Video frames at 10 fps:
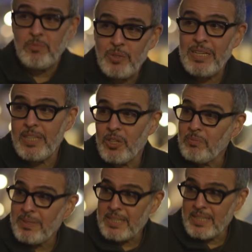really not
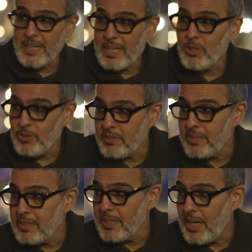making it out
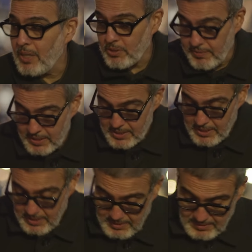of Gaza. Mm.